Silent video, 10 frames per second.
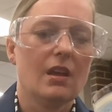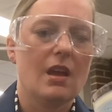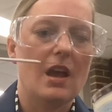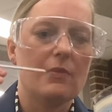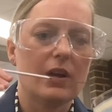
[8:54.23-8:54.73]

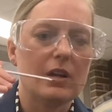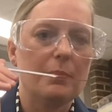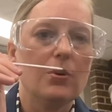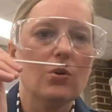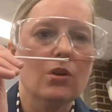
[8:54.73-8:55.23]
And we're going to
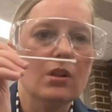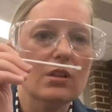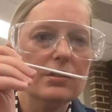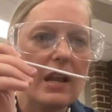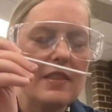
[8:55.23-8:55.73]
pull,
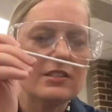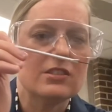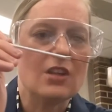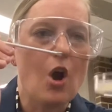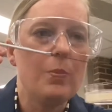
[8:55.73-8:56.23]
and this
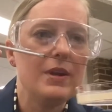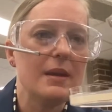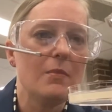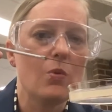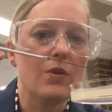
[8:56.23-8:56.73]
is opening
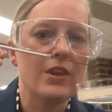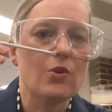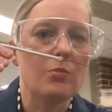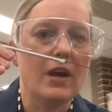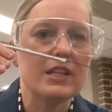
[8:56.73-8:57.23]
more than
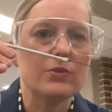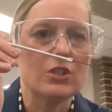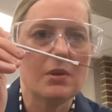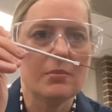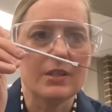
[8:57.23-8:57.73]
normal. I just want you to
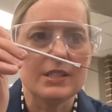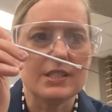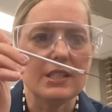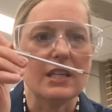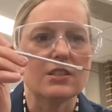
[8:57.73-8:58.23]
be able to
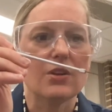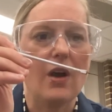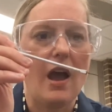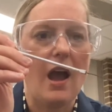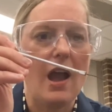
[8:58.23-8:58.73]
see. So
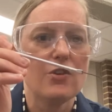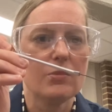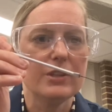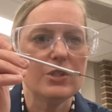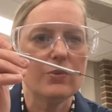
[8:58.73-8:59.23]

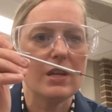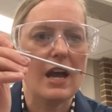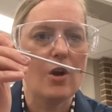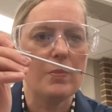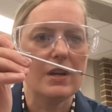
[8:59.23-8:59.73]
normally you would not
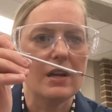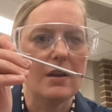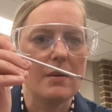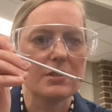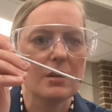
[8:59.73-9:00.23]
open it.
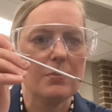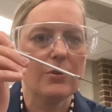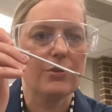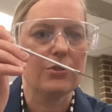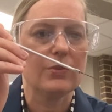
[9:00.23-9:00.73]
I'm just going to pull
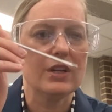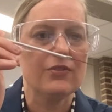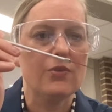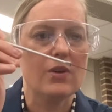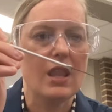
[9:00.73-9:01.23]
3 or
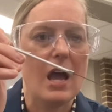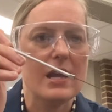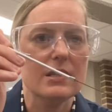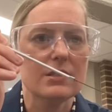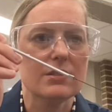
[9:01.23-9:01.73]
4
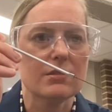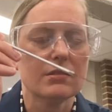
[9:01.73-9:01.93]
lines.